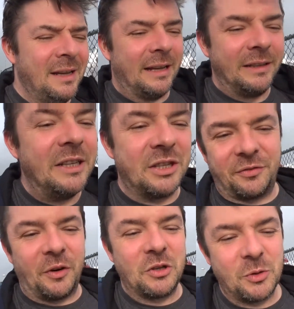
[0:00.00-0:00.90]
At least the
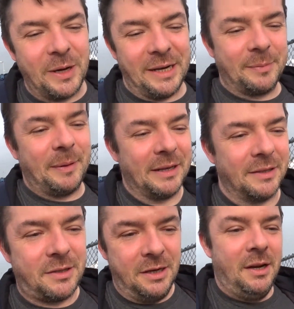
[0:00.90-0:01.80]
first week,
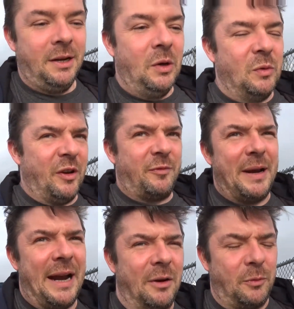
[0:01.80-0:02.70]
because we've
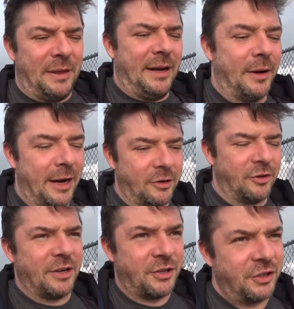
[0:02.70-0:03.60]
been out without
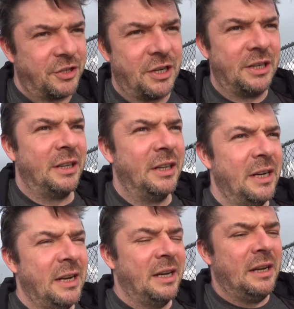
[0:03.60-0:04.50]
hairdressers
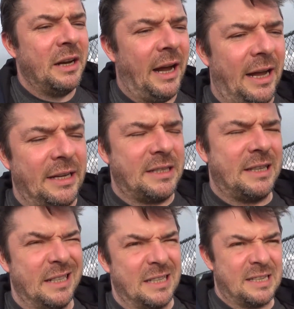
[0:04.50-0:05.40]
uh,
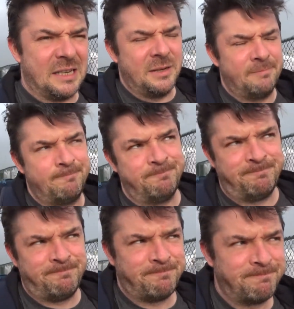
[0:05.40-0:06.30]
since
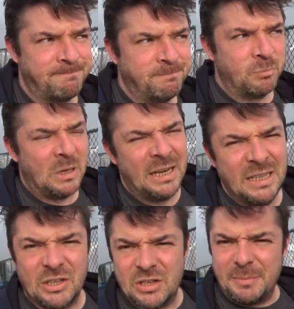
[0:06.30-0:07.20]

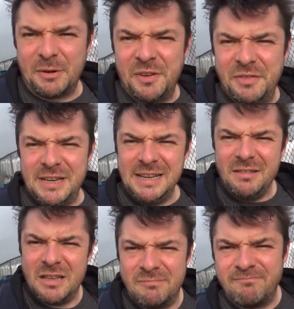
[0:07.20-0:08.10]
December
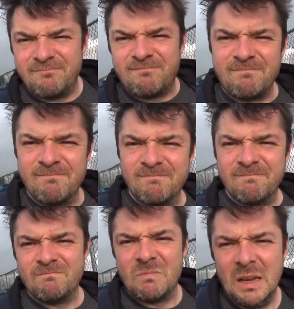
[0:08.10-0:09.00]
fifteenth.
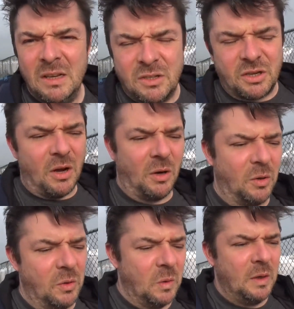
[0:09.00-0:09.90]

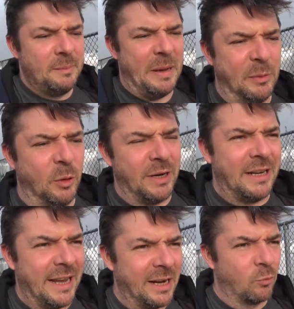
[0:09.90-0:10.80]
So people who
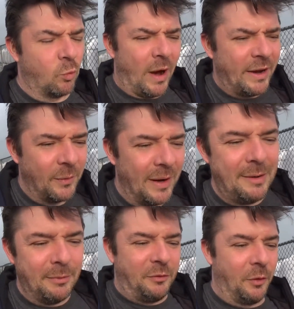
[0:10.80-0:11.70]
didn't get them right
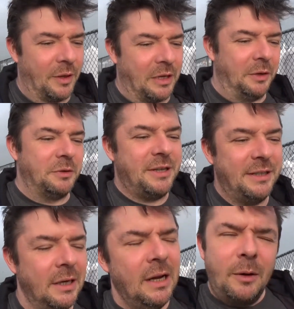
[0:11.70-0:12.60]
away before the
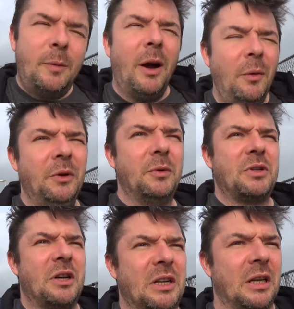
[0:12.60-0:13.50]
closing, we all knew it was
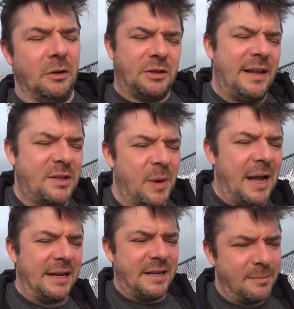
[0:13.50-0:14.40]
going to close, and that's
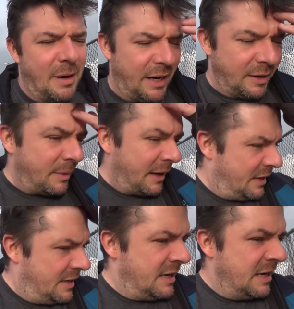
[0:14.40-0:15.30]
why I did mine, but